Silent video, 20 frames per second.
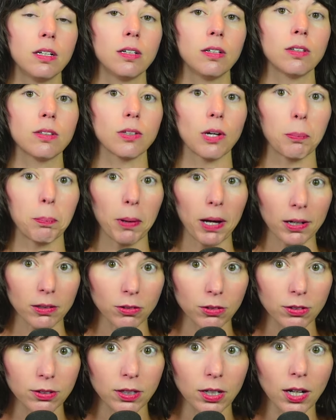So I
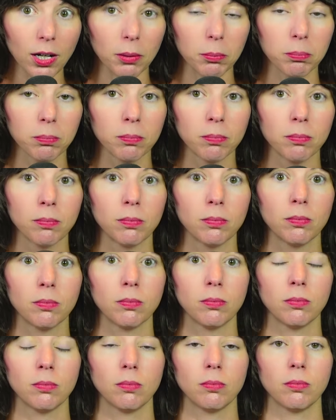bottled it up.
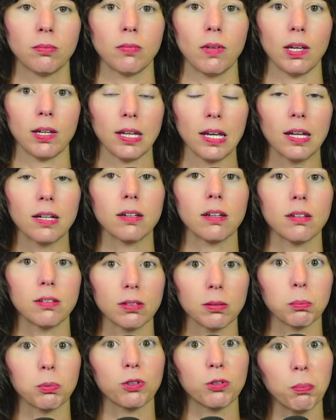Again,
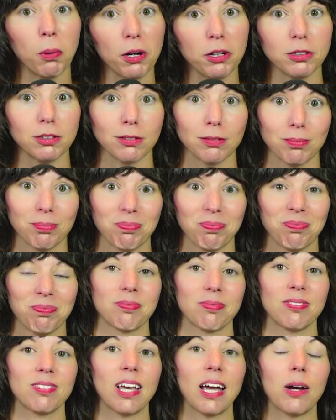because I'm smart.
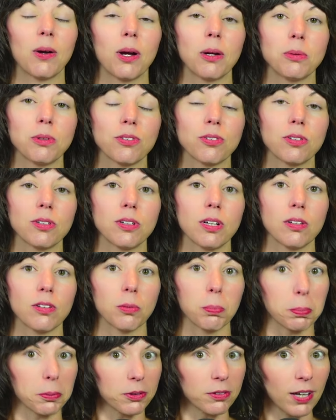It's how I was learning
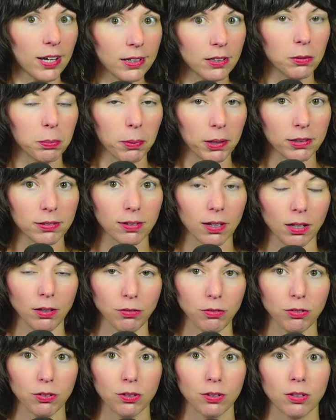to protect myself.
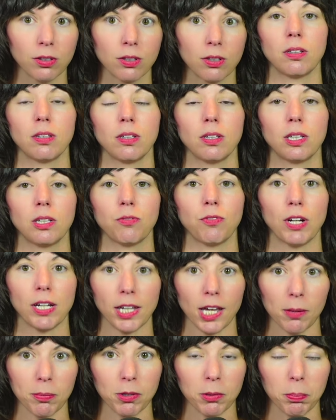If I
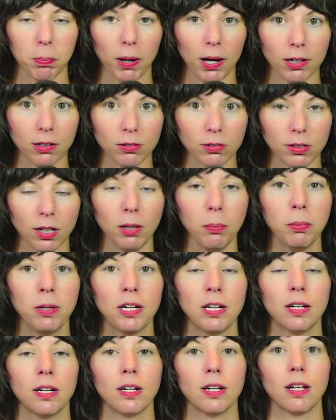kept it bottled up,
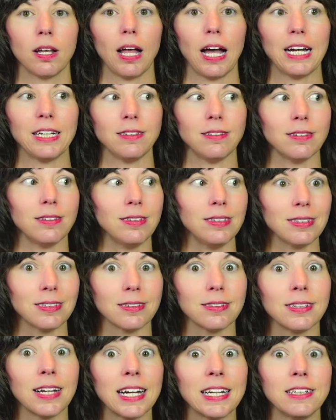I didn't
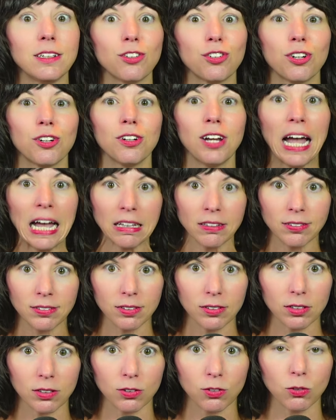ignite her
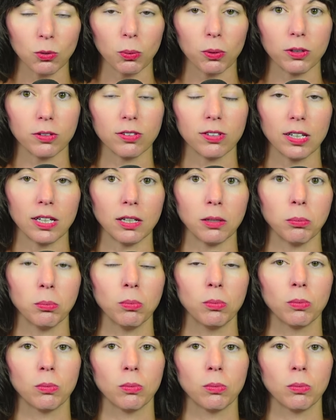nastiness towards him